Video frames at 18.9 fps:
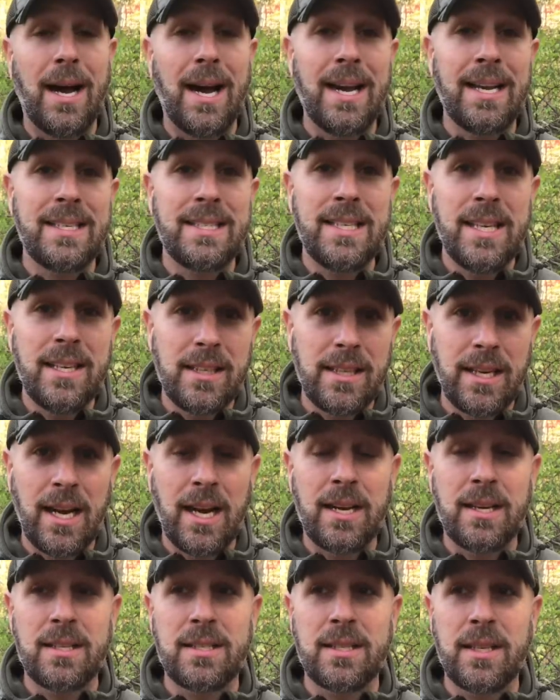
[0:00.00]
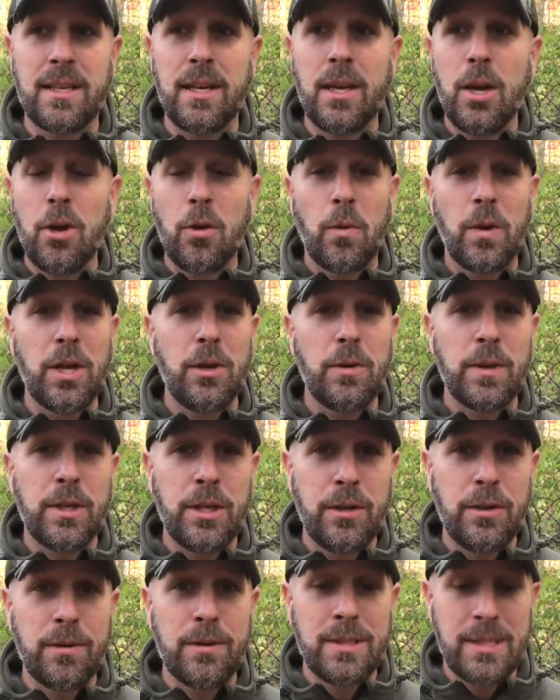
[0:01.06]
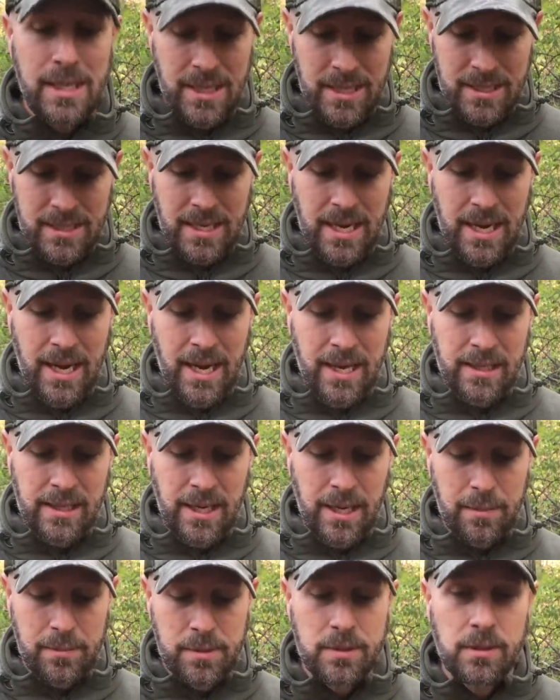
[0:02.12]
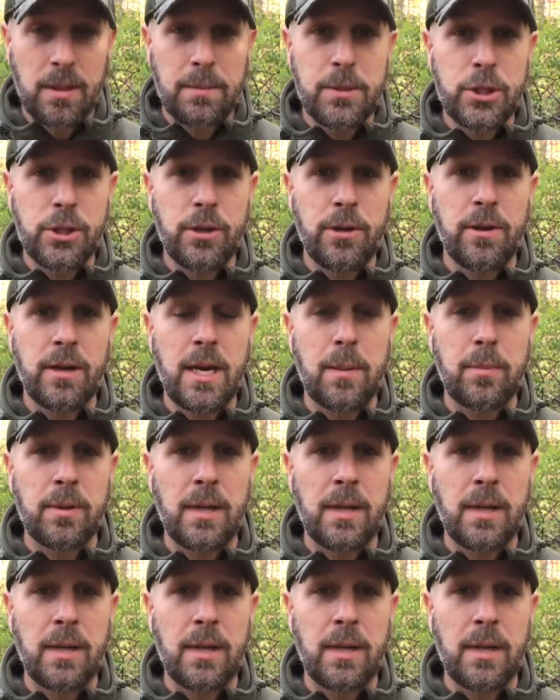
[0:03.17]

Ideally, honestly, what you would use is a headlamp. So let me show you a couple